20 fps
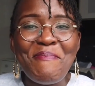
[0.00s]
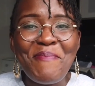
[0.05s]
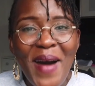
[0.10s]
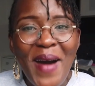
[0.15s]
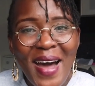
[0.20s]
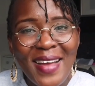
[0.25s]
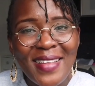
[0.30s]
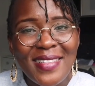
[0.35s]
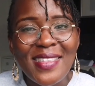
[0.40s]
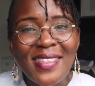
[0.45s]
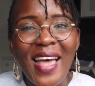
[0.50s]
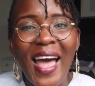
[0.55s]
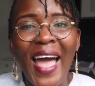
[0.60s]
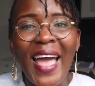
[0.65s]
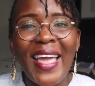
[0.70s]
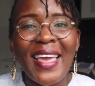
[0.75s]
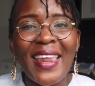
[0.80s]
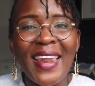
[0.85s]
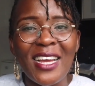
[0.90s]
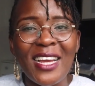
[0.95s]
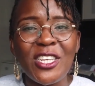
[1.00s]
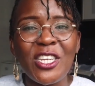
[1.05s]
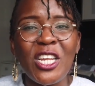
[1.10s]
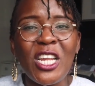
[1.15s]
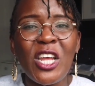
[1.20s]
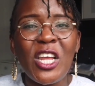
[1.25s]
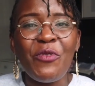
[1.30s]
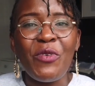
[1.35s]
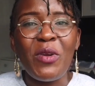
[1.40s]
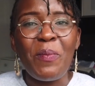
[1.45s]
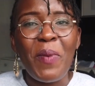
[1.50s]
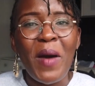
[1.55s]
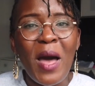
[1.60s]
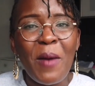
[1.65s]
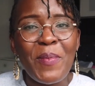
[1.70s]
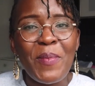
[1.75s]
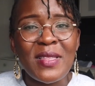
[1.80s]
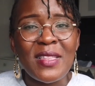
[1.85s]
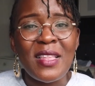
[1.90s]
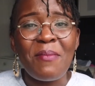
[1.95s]
But I can actually
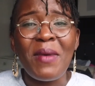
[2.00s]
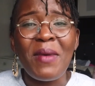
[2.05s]
repurpose them.